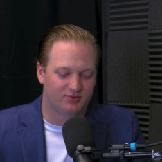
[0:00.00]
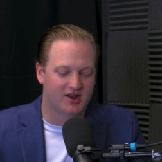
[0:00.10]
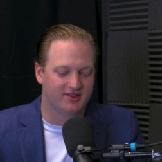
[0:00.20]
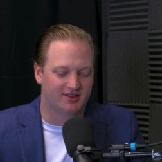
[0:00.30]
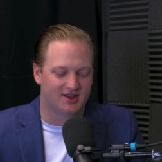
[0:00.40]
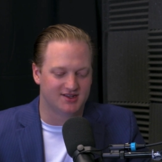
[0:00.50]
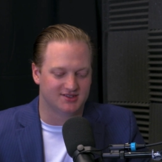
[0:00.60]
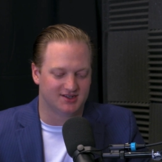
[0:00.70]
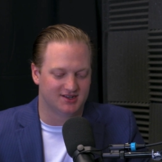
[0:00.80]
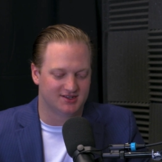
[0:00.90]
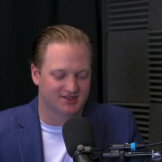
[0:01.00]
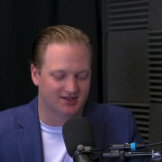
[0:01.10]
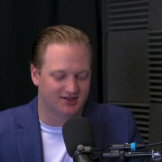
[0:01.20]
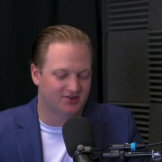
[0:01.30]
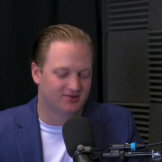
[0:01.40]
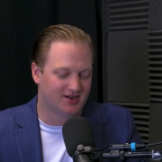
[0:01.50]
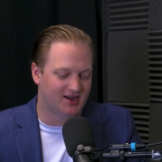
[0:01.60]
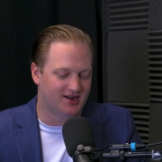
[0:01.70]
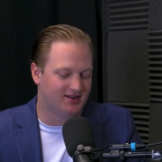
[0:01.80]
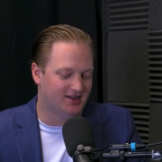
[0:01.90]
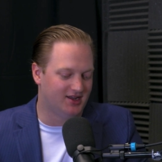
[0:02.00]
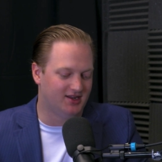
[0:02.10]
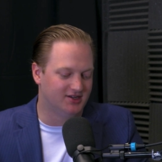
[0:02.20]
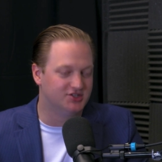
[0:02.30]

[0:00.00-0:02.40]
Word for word: breathalyze, and it's like you're at a